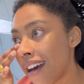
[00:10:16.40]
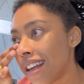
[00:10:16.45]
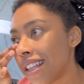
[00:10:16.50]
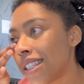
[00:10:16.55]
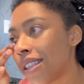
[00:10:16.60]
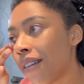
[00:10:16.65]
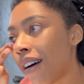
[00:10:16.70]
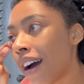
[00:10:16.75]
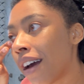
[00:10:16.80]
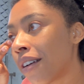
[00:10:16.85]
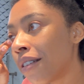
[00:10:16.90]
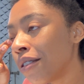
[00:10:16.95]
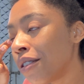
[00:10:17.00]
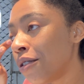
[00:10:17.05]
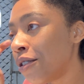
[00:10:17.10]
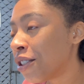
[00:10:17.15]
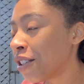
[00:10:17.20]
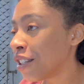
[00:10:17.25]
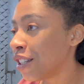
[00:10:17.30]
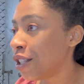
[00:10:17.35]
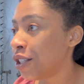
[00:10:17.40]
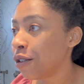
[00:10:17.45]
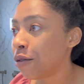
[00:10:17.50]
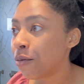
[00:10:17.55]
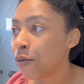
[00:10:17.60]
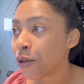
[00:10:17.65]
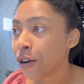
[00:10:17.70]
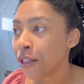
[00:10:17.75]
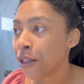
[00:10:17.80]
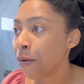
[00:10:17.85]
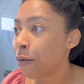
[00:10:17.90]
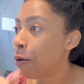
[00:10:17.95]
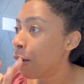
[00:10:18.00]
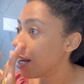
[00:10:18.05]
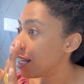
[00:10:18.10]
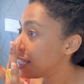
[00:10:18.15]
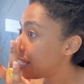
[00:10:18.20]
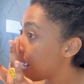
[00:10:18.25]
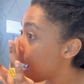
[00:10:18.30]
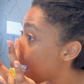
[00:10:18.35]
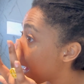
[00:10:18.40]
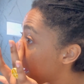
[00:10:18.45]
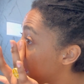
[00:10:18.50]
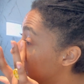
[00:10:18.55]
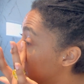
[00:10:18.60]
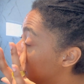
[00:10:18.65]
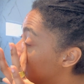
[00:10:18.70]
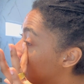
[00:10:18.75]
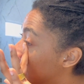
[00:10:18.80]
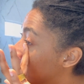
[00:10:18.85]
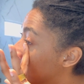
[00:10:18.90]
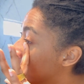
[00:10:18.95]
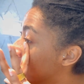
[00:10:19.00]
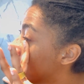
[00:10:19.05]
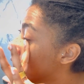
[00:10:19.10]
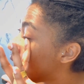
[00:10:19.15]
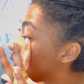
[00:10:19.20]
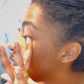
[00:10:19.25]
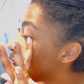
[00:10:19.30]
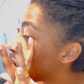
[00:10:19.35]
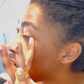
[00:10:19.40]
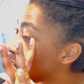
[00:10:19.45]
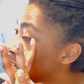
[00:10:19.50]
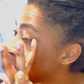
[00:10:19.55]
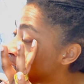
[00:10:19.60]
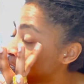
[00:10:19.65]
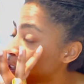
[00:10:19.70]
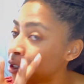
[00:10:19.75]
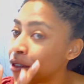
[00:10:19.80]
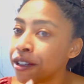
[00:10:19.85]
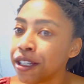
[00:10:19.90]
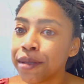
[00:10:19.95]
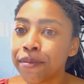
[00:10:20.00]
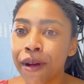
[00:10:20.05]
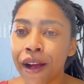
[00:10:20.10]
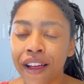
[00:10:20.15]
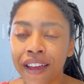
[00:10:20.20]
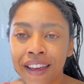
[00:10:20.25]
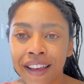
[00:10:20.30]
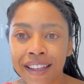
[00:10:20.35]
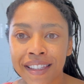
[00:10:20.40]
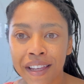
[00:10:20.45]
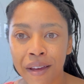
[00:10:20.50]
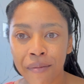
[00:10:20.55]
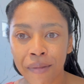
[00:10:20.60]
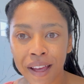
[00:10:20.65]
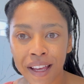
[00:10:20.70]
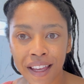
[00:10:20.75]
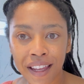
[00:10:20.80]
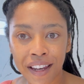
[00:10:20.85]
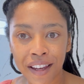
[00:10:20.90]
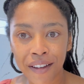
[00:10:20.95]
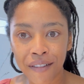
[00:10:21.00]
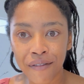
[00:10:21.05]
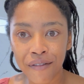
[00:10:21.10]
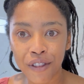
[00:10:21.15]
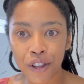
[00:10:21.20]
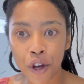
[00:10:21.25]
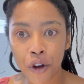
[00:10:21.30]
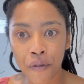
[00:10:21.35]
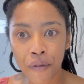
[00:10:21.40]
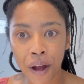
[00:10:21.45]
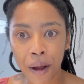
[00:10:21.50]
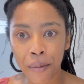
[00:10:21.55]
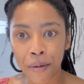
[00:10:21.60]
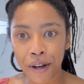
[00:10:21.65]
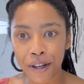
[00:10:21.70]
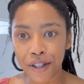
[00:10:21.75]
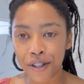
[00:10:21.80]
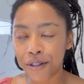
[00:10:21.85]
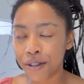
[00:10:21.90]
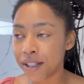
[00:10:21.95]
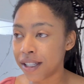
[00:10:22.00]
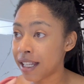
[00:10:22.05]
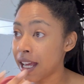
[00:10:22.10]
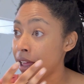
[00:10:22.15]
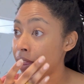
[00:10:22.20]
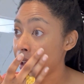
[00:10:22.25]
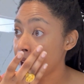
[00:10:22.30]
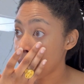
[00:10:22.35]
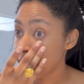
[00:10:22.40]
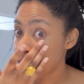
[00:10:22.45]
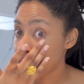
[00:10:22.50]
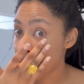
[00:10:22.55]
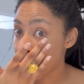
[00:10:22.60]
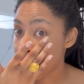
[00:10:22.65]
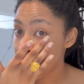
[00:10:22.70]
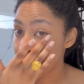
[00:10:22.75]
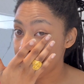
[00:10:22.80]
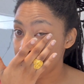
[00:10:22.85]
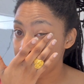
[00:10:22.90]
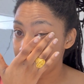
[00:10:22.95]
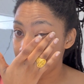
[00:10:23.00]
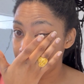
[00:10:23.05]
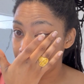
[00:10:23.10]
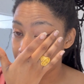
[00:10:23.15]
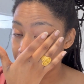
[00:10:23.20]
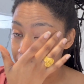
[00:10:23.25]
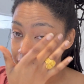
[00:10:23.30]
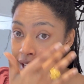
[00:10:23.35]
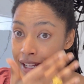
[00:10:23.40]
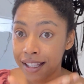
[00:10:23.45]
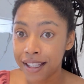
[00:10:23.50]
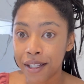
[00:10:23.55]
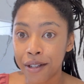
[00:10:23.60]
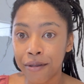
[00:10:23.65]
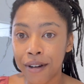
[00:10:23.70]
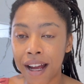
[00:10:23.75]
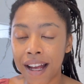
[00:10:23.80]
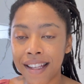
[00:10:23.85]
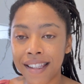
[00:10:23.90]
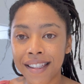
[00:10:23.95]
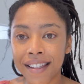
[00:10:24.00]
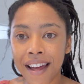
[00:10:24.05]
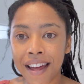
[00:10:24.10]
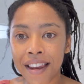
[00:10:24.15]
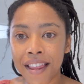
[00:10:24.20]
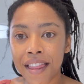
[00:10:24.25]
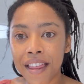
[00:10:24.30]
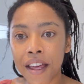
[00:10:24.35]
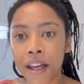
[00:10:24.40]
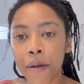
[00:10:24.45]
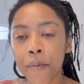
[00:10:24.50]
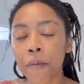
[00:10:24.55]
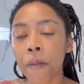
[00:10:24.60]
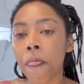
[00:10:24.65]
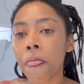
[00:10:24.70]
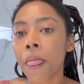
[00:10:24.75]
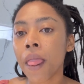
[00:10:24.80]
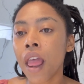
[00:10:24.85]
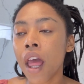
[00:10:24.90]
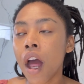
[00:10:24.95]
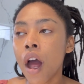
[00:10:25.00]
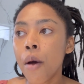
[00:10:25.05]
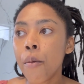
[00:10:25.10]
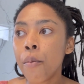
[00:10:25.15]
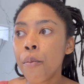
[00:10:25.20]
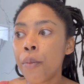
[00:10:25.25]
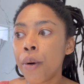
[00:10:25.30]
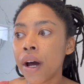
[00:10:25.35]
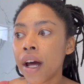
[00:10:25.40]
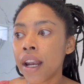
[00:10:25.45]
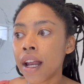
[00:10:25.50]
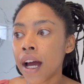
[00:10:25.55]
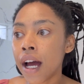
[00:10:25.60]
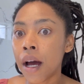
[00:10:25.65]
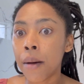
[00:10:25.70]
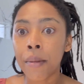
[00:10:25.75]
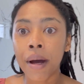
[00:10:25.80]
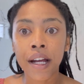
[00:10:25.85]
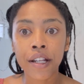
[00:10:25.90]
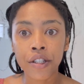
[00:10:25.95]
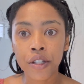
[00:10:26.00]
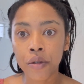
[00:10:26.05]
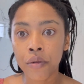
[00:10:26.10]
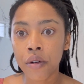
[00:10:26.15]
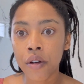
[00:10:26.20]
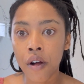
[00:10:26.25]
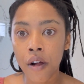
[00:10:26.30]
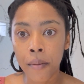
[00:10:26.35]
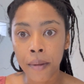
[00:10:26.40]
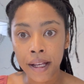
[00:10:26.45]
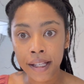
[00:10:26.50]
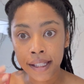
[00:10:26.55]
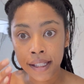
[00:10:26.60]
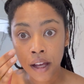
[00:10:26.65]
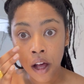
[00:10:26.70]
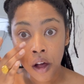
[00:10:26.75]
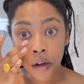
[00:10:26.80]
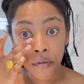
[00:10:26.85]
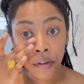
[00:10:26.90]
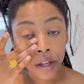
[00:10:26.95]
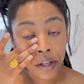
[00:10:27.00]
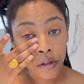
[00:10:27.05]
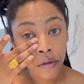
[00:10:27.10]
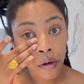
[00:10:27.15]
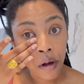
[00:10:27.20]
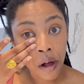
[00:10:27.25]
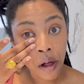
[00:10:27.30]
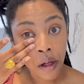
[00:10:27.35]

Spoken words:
So I don't usually do more than one take. And if I do, it's probably because I'm like in a low vibrational state, like I'm tired, my body needs to rest kind of thing. But I do it all myself. I do